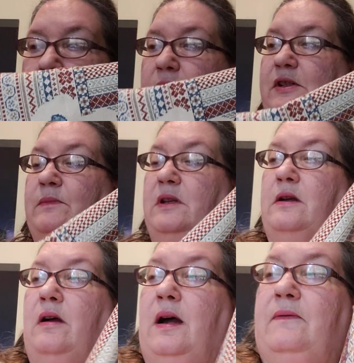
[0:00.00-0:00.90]
course, I'm going to
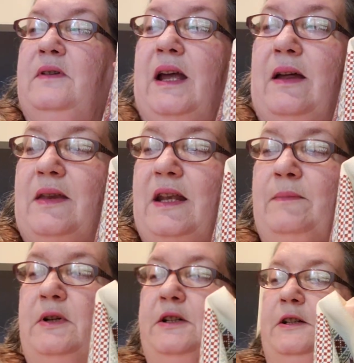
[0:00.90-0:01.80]
cough now that
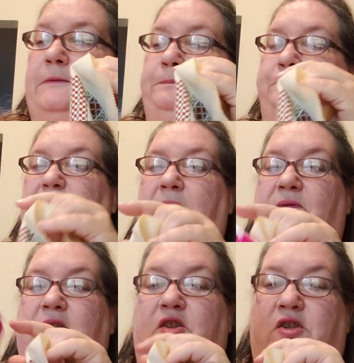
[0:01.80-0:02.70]
I'm
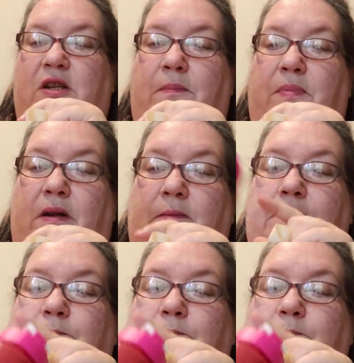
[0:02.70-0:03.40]
finishing up a